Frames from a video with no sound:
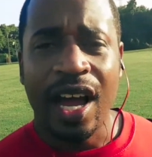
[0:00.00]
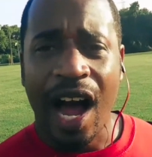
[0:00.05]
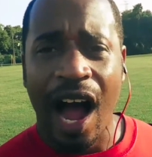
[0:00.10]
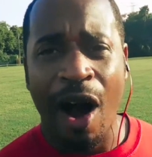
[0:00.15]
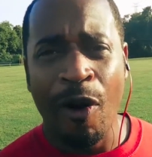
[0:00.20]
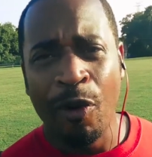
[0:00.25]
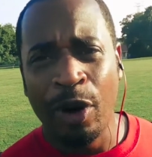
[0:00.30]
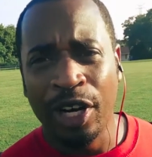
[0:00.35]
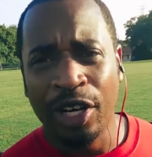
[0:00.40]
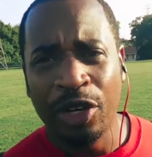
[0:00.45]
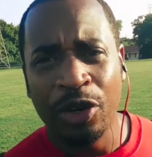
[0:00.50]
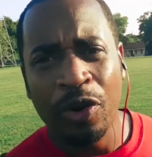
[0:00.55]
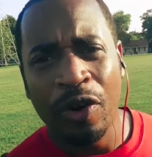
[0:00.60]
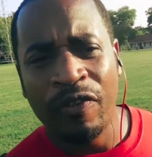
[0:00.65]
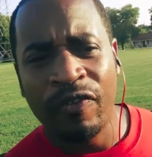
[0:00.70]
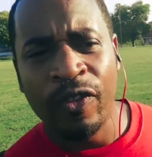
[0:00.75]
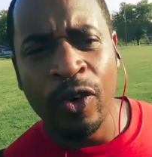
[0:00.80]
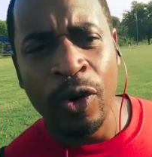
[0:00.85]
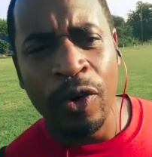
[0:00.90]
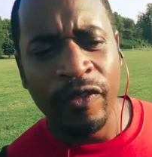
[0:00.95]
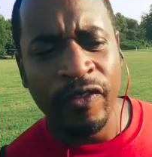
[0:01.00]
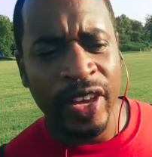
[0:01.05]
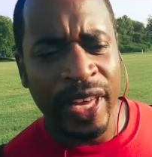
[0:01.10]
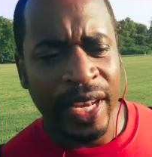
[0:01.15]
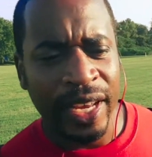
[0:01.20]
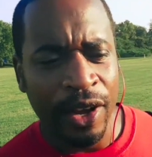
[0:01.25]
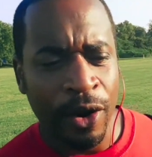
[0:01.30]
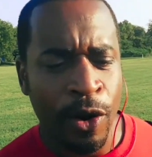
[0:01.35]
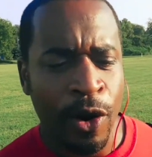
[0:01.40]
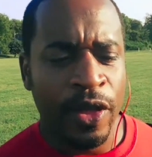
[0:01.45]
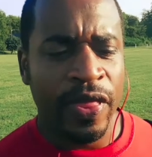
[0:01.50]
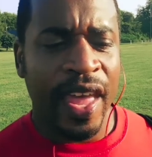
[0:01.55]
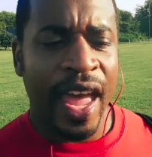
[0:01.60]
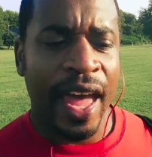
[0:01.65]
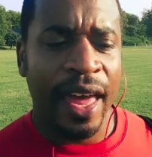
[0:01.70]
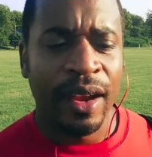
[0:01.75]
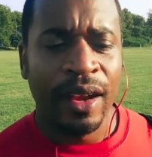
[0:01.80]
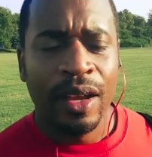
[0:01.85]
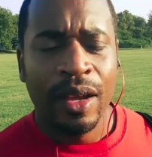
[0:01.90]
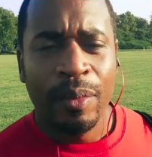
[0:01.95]
I want to do a full video on
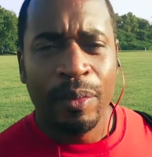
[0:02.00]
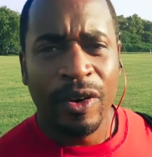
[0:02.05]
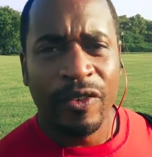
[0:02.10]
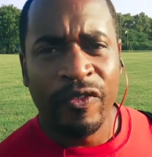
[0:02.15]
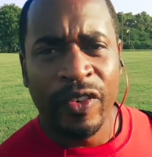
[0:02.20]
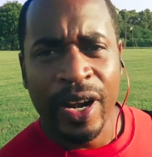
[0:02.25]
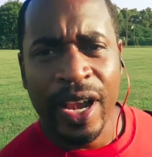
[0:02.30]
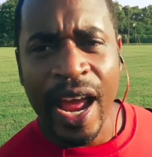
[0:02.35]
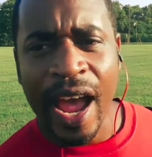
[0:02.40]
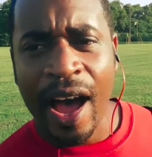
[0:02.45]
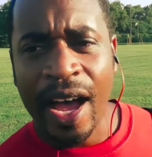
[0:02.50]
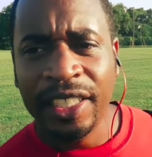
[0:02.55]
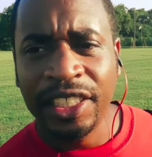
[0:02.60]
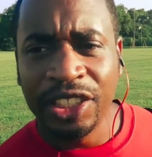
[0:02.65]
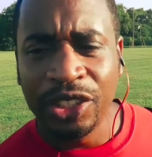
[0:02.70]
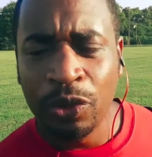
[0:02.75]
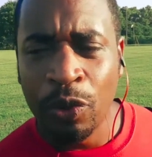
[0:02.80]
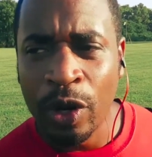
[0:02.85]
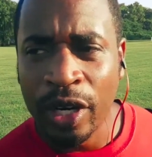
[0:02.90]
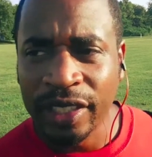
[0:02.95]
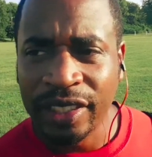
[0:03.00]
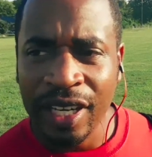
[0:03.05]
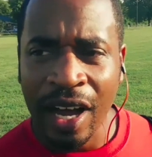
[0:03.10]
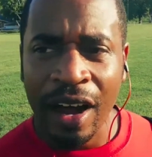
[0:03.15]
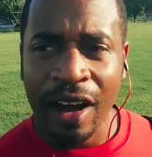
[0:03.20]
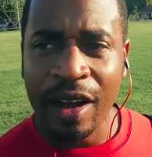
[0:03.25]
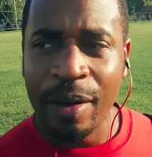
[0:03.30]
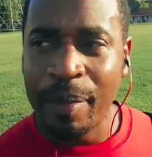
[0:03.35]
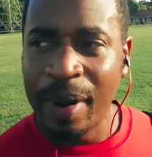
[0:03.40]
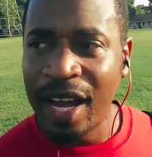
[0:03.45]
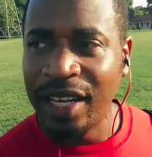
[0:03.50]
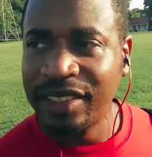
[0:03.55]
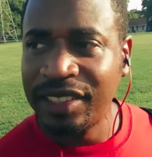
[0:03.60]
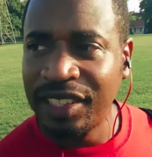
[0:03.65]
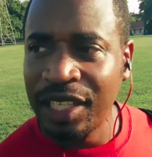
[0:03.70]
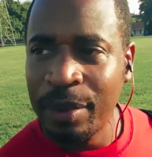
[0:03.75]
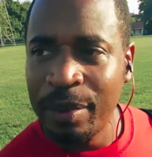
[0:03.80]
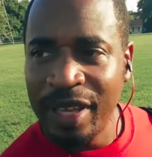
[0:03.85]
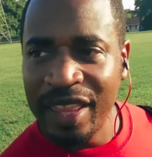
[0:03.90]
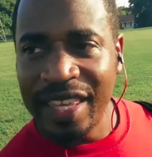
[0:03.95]
that, but for now, I just want to talk about
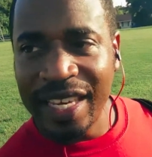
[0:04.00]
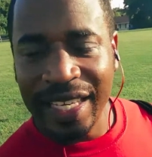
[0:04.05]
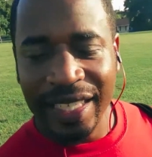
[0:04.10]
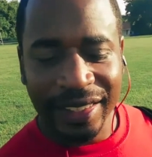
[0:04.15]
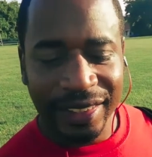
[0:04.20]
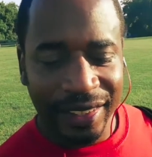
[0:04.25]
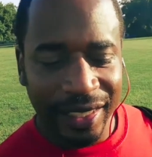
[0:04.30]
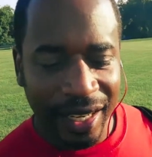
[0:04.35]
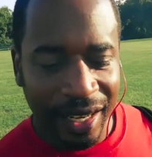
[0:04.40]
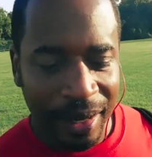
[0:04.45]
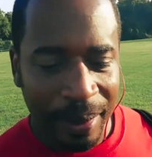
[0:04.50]
some of these